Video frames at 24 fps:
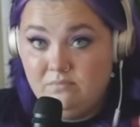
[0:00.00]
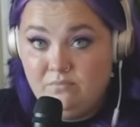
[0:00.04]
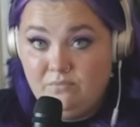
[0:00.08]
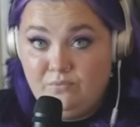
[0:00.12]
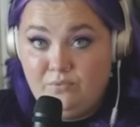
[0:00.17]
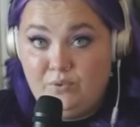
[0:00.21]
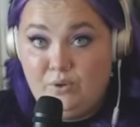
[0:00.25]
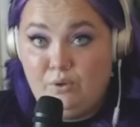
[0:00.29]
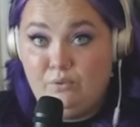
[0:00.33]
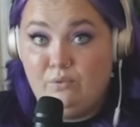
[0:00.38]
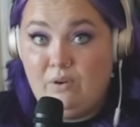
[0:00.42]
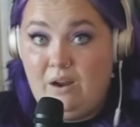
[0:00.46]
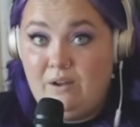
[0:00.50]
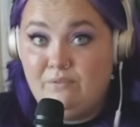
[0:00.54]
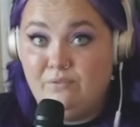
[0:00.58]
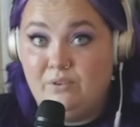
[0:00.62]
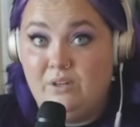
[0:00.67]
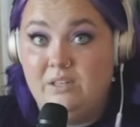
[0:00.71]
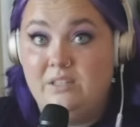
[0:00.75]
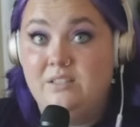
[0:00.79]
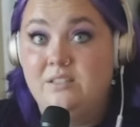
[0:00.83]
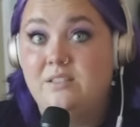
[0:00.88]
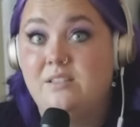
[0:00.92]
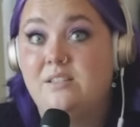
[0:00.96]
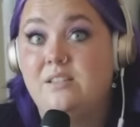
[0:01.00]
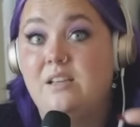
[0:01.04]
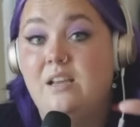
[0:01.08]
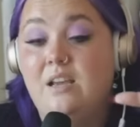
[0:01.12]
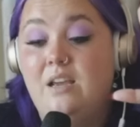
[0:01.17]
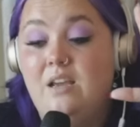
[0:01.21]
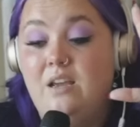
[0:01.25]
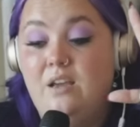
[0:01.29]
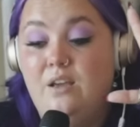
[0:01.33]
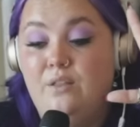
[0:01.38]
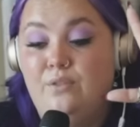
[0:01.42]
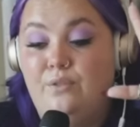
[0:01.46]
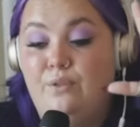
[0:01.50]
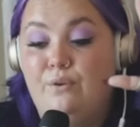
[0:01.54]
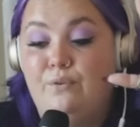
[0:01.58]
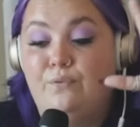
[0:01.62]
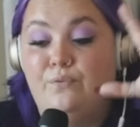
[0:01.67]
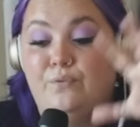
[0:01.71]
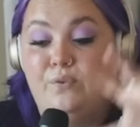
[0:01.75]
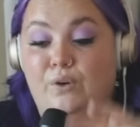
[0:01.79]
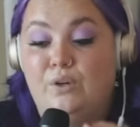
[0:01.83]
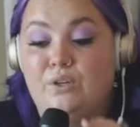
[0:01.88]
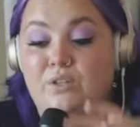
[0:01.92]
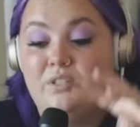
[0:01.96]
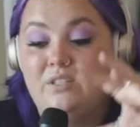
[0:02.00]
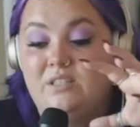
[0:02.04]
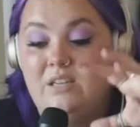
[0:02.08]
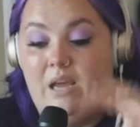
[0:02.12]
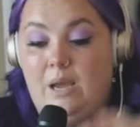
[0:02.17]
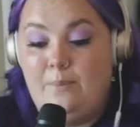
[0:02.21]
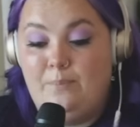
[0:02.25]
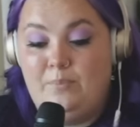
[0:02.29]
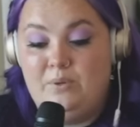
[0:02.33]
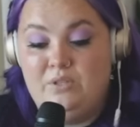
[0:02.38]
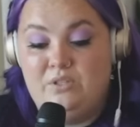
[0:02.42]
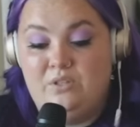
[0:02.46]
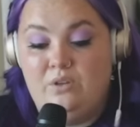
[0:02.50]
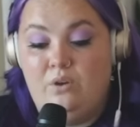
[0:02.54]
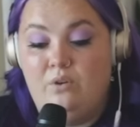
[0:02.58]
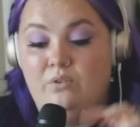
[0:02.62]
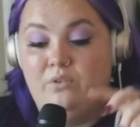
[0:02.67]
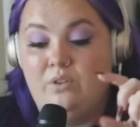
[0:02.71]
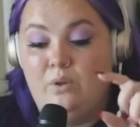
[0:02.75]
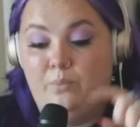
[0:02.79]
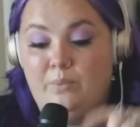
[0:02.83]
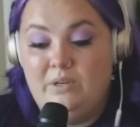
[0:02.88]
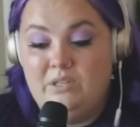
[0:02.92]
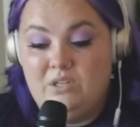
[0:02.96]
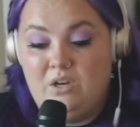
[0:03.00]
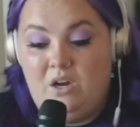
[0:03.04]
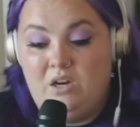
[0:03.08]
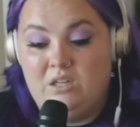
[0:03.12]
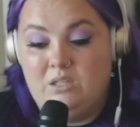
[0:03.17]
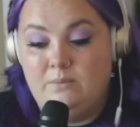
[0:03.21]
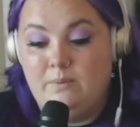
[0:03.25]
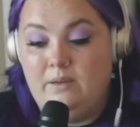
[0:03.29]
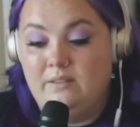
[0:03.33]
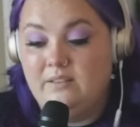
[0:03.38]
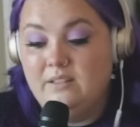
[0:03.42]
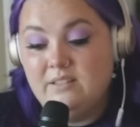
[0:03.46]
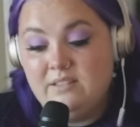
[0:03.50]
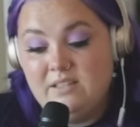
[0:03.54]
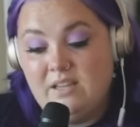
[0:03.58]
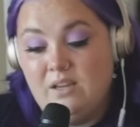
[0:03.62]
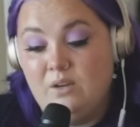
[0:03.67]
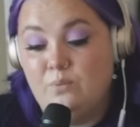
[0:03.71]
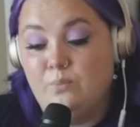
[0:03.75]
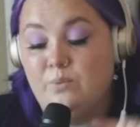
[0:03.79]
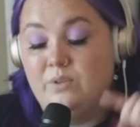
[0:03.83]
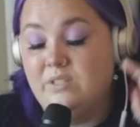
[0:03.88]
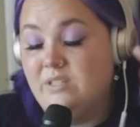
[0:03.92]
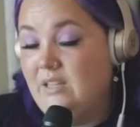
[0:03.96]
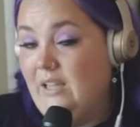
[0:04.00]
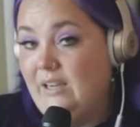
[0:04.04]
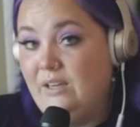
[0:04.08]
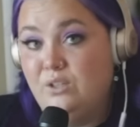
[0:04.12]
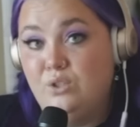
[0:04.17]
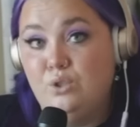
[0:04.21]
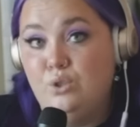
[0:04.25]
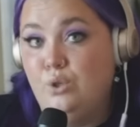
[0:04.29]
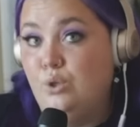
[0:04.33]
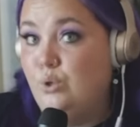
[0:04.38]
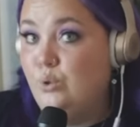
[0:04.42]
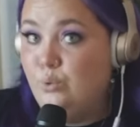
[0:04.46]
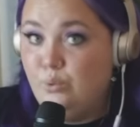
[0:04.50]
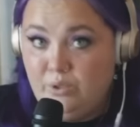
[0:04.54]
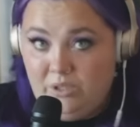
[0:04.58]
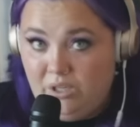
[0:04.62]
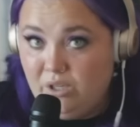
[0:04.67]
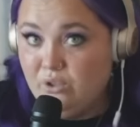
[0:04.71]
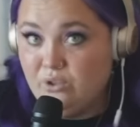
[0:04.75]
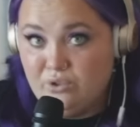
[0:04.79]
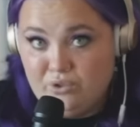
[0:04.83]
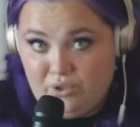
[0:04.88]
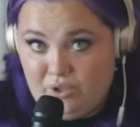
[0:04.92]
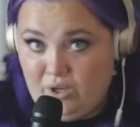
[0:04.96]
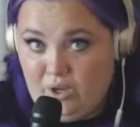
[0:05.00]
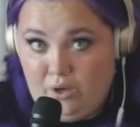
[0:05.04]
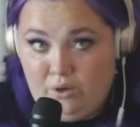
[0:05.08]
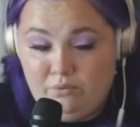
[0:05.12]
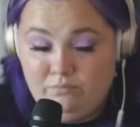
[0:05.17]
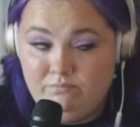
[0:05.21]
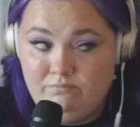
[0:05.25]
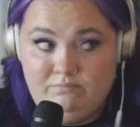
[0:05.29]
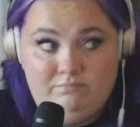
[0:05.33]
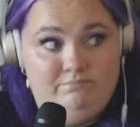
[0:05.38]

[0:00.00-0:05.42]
For reference, the first episode that we talked about this in was like 2 years ago.